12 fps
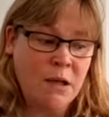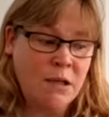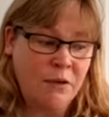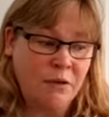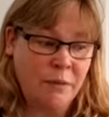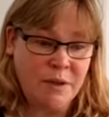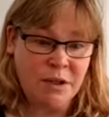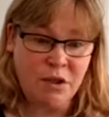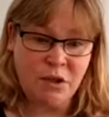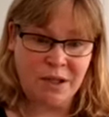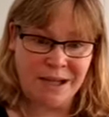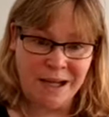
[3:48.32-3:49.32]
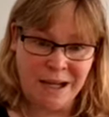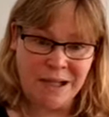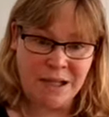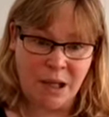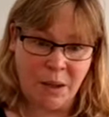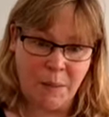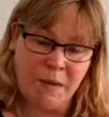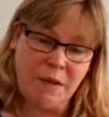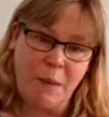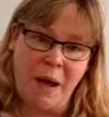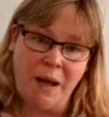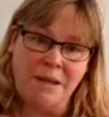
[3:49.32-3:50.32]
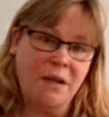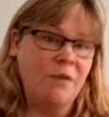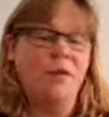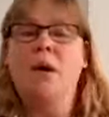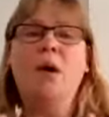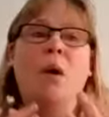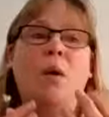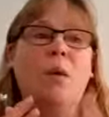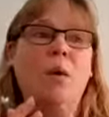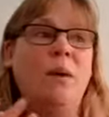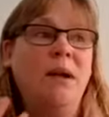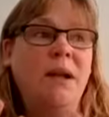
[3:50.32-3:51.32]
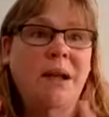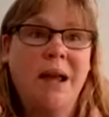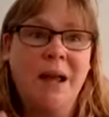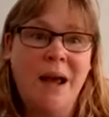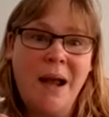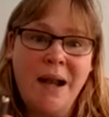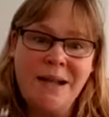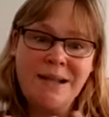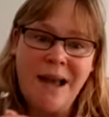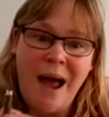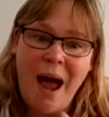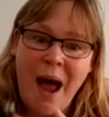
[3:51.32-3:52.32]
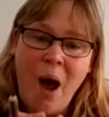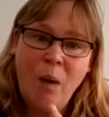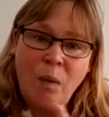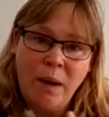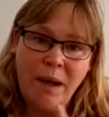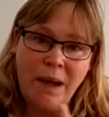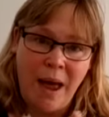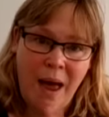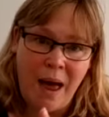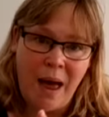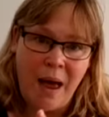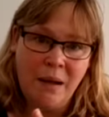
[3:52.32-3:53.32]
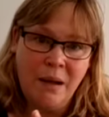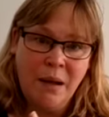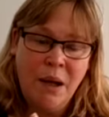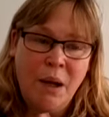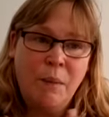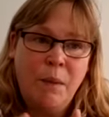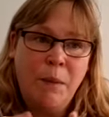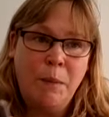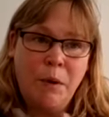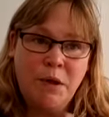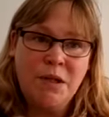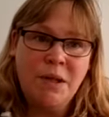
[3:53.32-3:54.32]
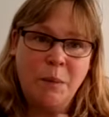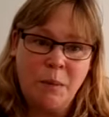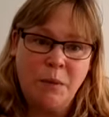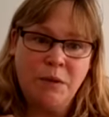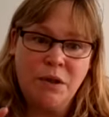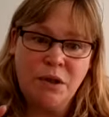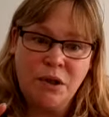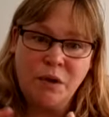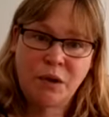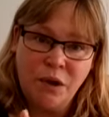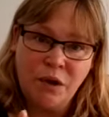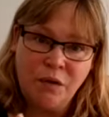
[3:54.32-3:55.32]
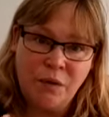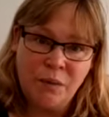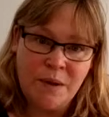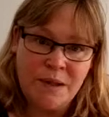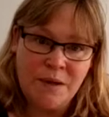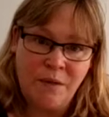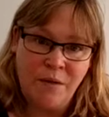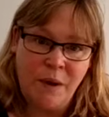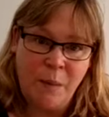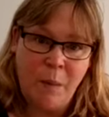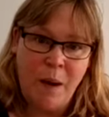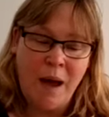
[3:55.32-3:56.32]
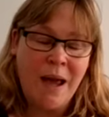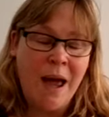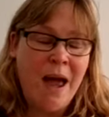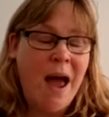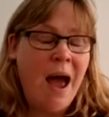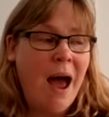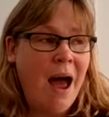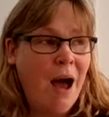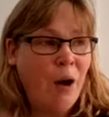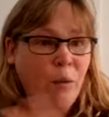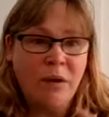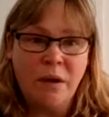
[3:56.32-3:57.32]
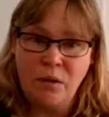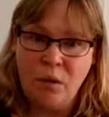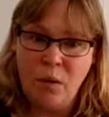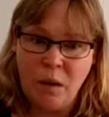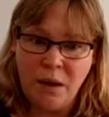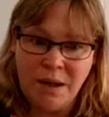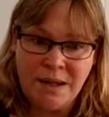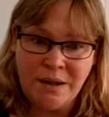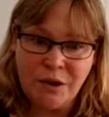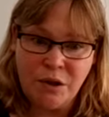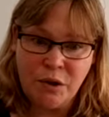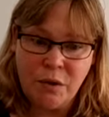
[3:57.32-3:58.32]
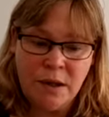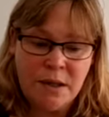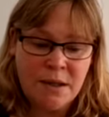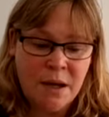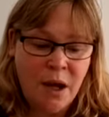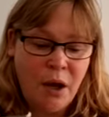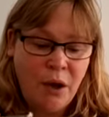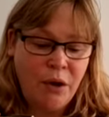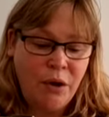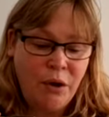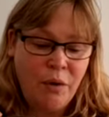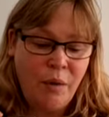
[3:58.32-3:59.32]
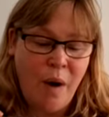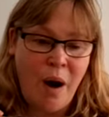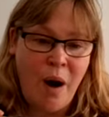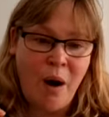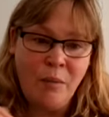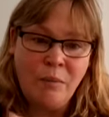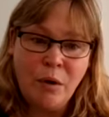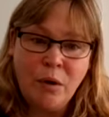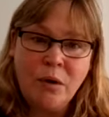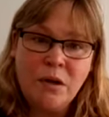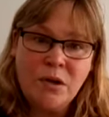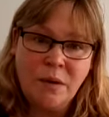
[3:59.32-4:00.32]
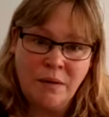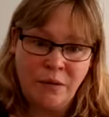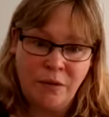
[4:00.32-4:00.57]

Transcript: So from a strategic perspective, what we're looking at is how we can be pushing people to do good formative feedback, how within your quality assurance you are monitoring